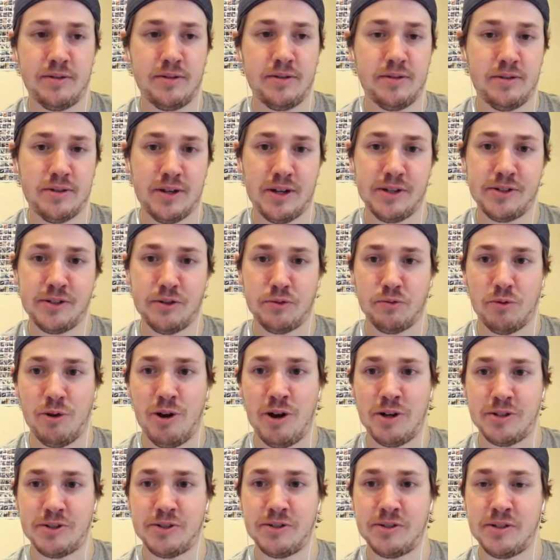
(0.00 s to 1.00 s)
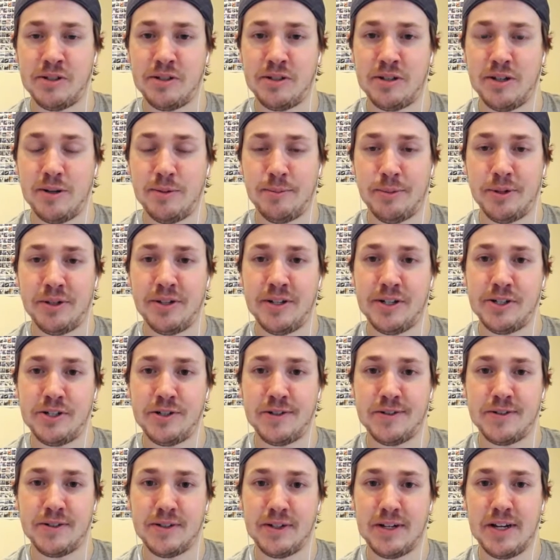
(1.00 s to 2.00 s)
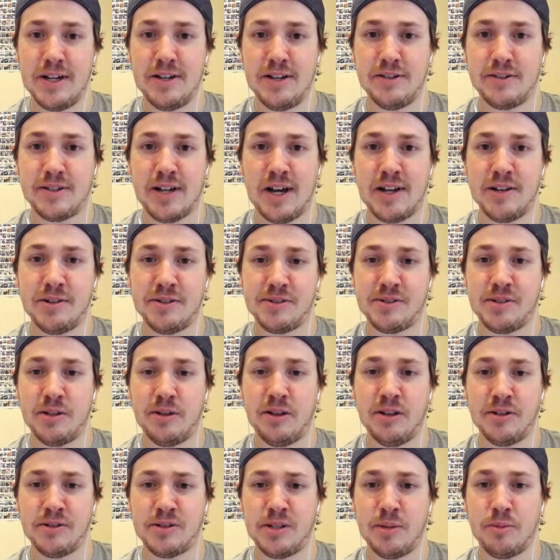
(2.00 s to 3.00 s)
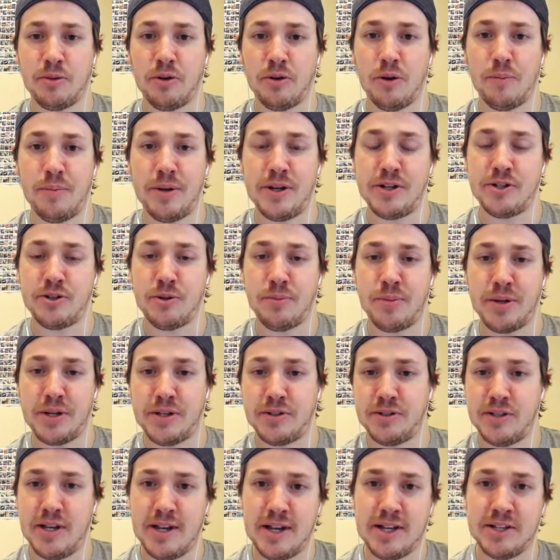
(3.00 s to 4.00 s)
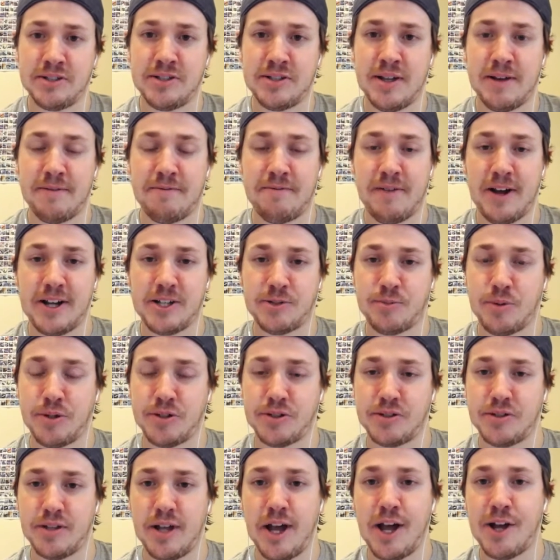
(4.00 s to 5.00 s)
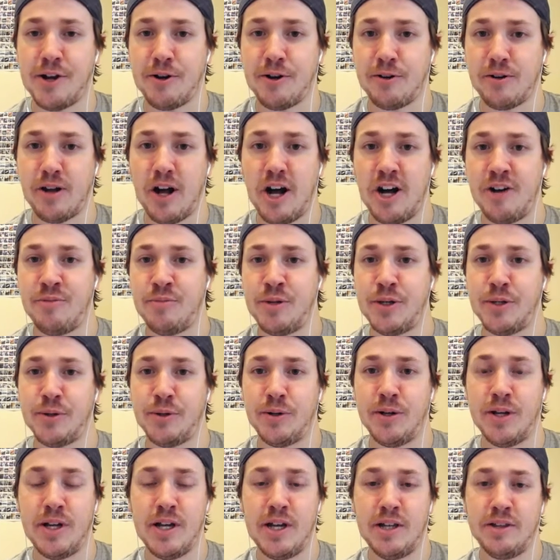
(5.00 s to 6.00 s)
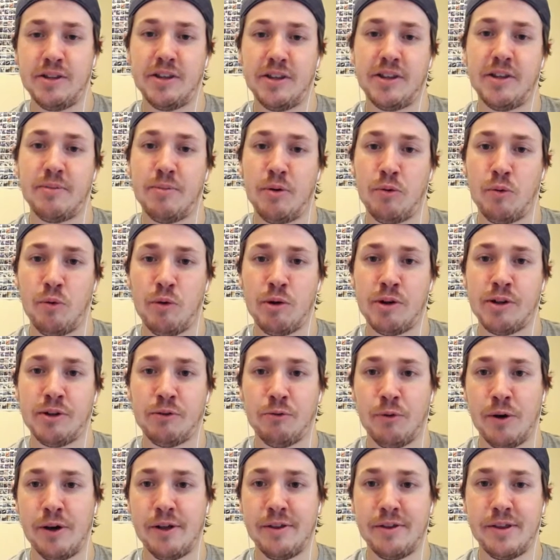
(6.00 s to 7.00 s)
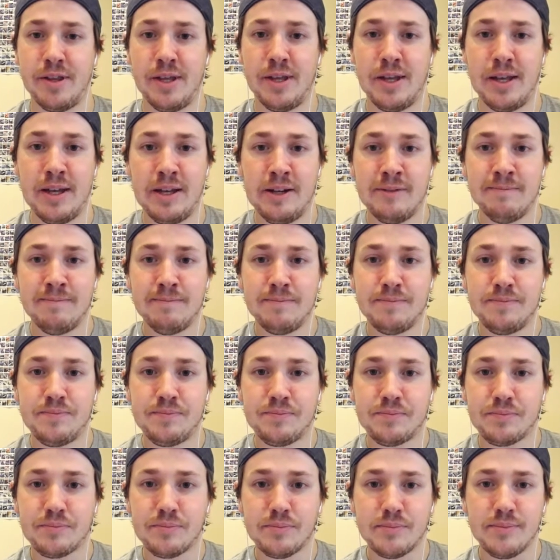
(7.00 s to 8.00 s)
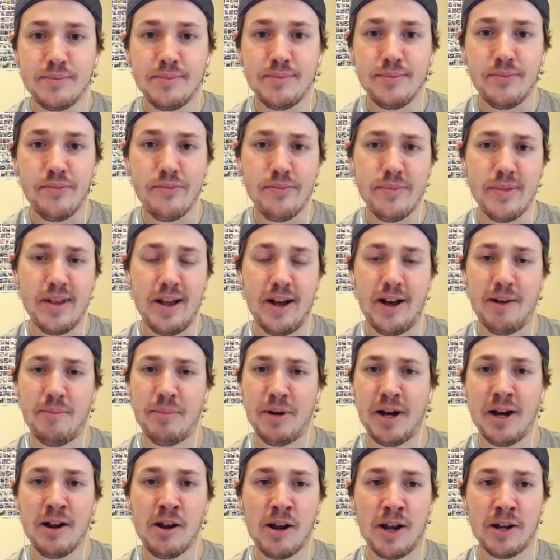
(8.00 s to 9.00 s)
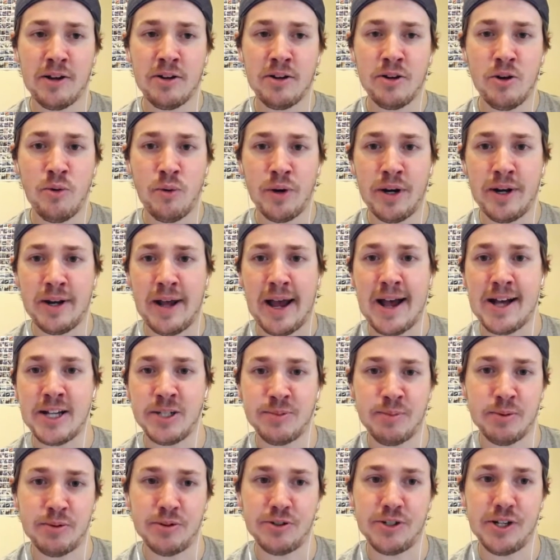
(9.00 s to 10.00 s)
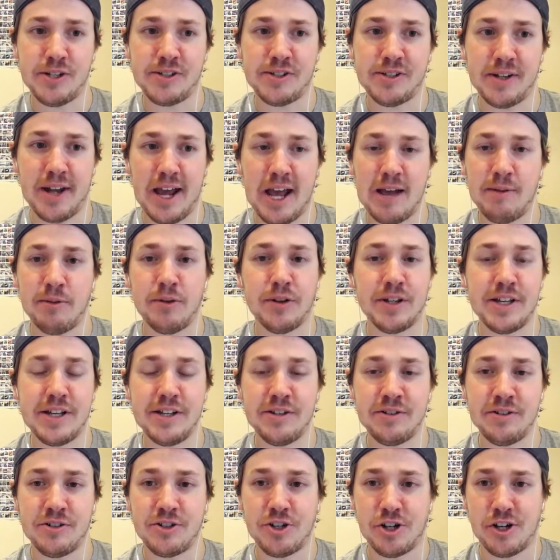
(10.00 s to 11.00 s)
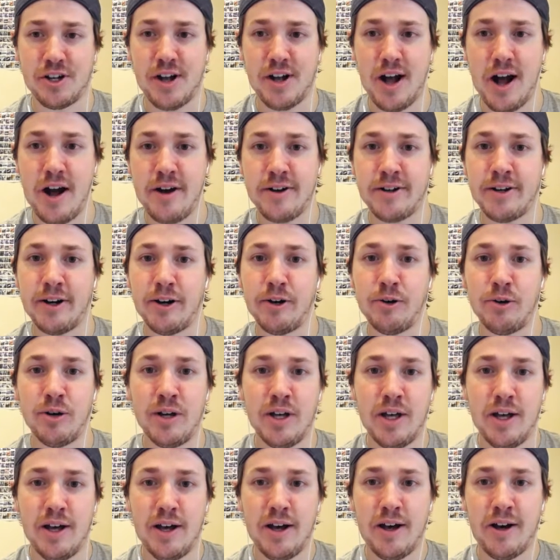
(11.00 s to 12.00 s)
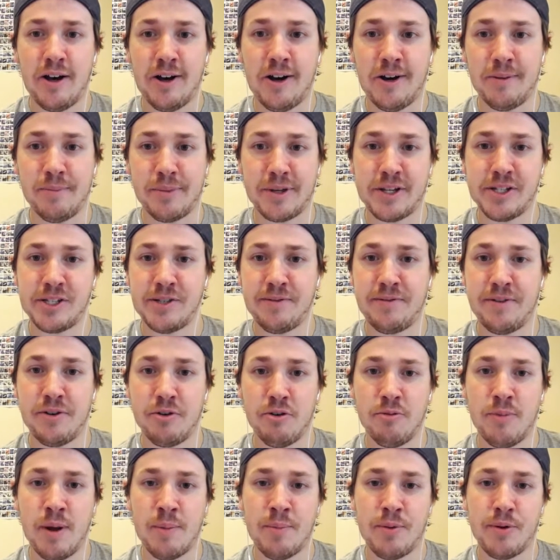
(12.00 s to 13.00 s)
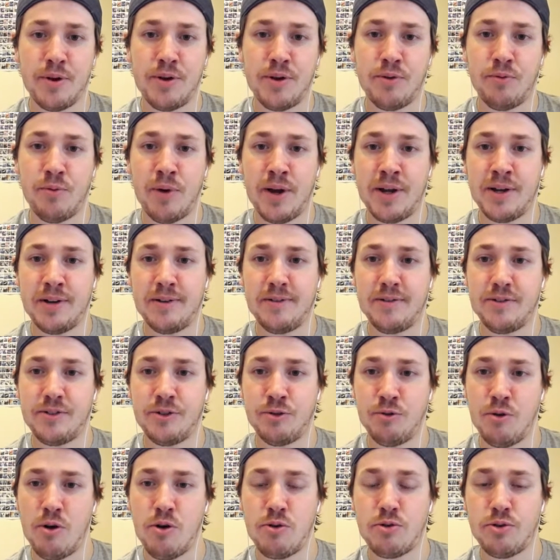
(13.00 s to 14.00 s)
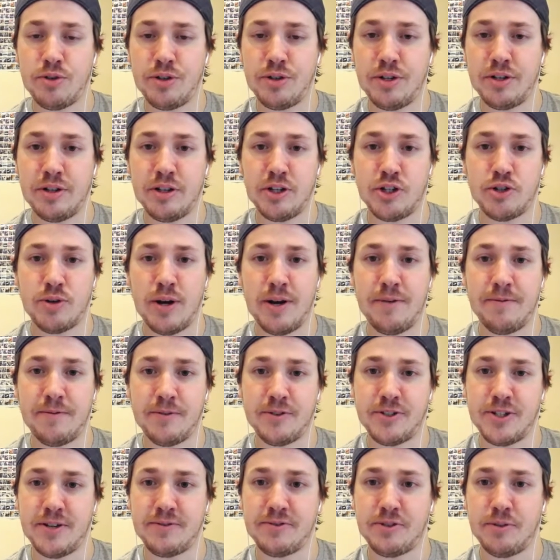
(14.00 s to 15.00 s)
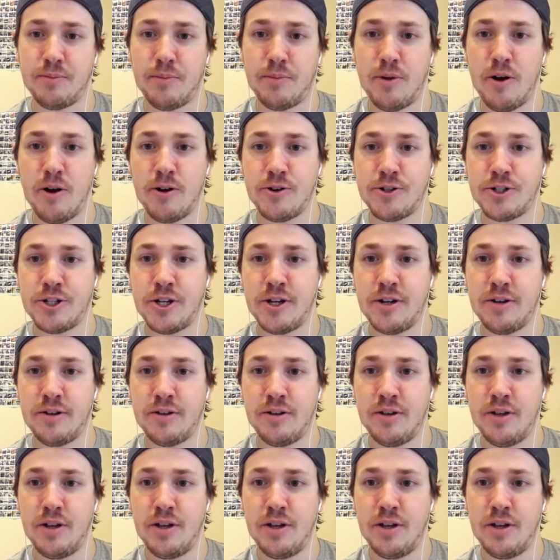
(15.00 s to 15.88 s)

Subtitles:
Tyson Ross is in double digits, and he's kind of a similar pitcher because he has that fastball slider combo that they've been working with. But I don't know what it has been with Jason Hamill in Chicago, because if you remember, he went to Oakland in the trade for Jeff Samardzija,